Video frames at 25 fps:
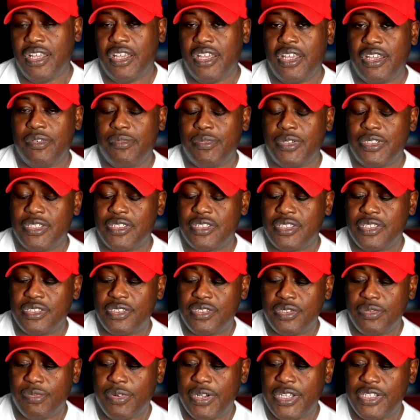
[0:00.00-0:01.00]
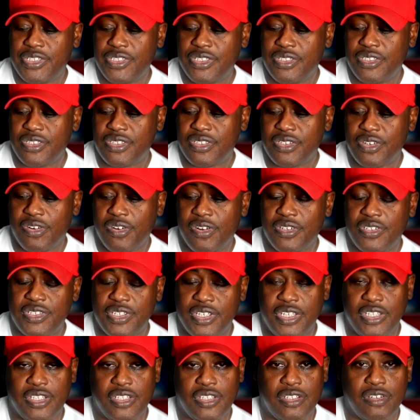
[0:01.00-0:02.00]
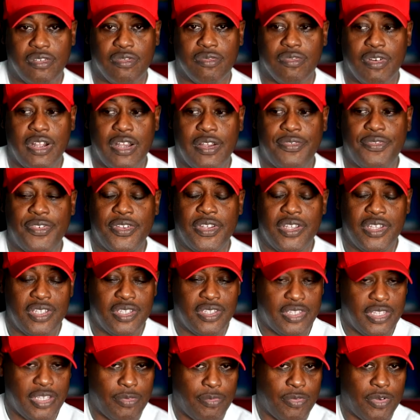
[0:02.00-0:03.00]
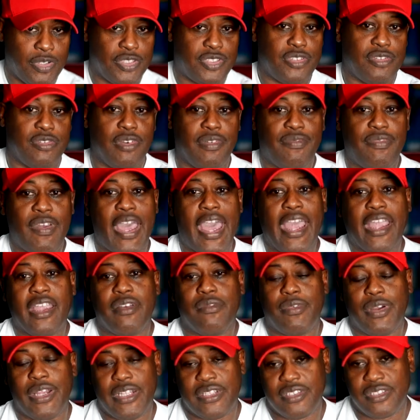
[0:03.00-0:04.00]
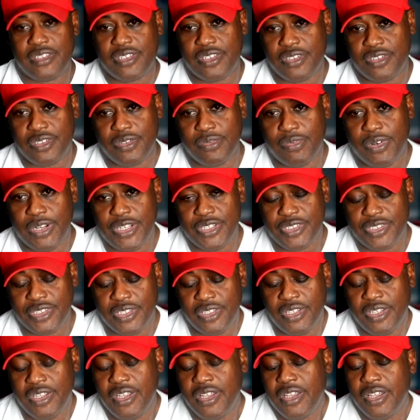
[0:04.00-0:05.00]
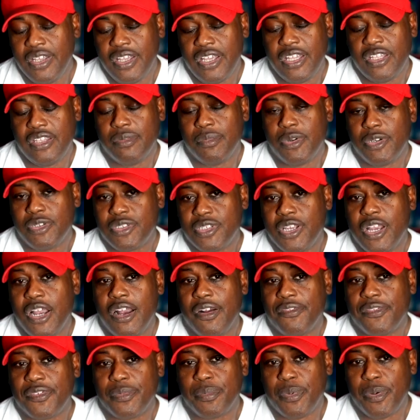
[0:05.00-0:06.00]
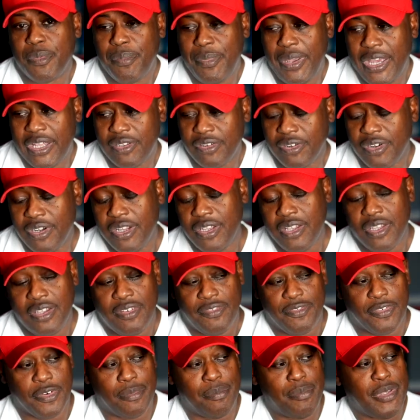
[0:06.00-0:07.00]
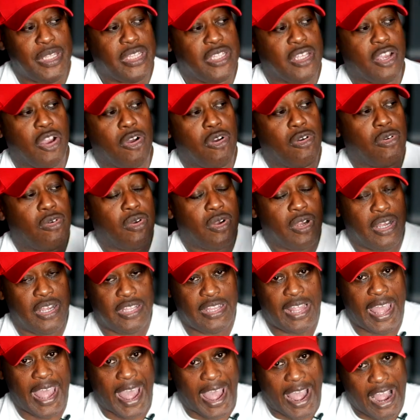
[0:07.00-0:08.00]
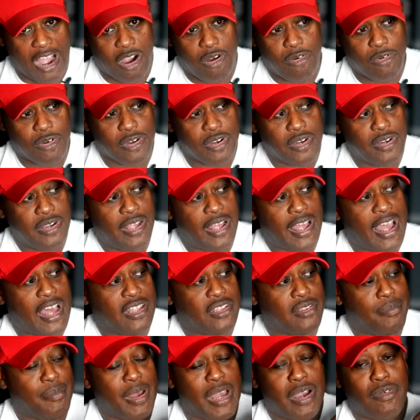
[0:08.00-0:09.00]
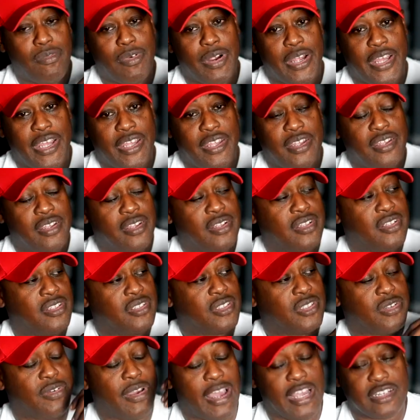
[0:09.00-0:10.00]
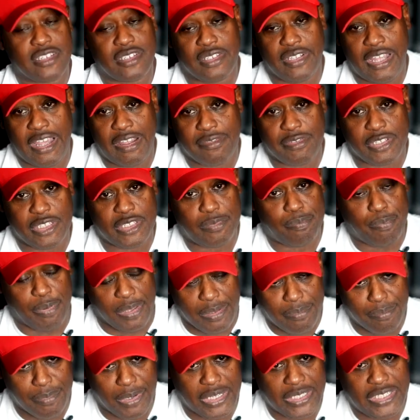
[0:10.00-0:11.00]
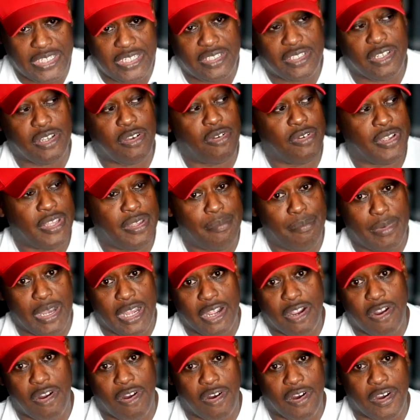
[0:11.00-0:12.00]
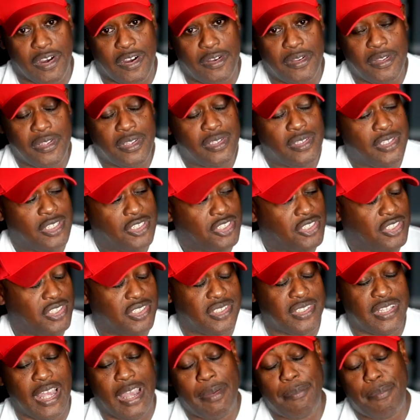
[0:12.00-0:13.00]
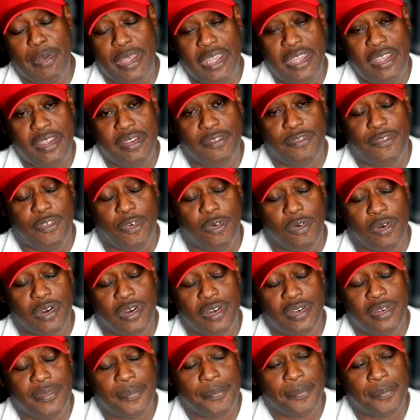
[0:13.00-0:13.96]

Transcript: and when the situation starts to get a little rough, they want to evacuate the situation in the most comfortable manner. For me to go an hour out of my way to actually have to spend money to go get my car that she's not paying for,